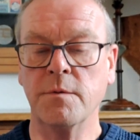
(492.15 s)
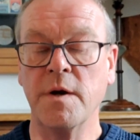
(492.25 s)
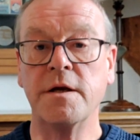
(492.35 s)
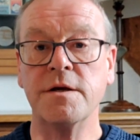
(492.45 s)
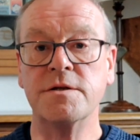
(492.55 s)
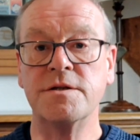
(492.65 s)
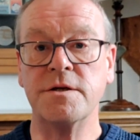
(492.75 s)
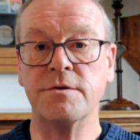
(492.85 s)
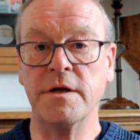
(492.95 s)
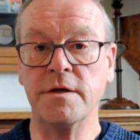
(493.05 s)
when
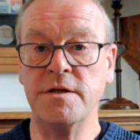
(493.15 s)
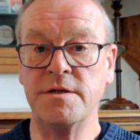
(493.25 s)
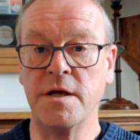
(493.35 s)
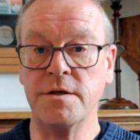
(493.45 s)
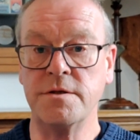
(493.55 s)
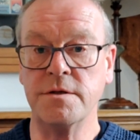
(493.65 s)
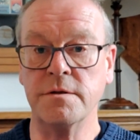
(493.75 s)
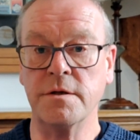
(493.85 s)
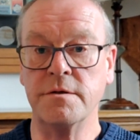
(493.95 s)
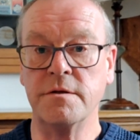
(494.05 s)
considering
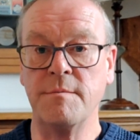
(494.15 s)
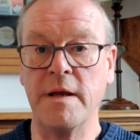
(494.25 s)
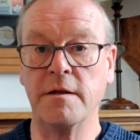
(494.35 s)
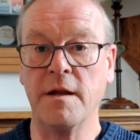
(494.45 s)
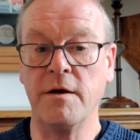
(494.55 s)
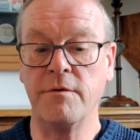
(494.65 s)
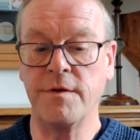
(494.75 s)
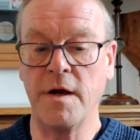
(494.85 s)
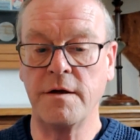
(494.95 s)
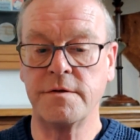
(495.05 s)
detention under the Mental
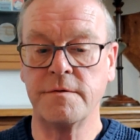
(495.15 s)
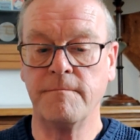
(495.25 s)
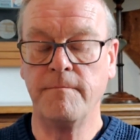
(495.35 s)
Health Act.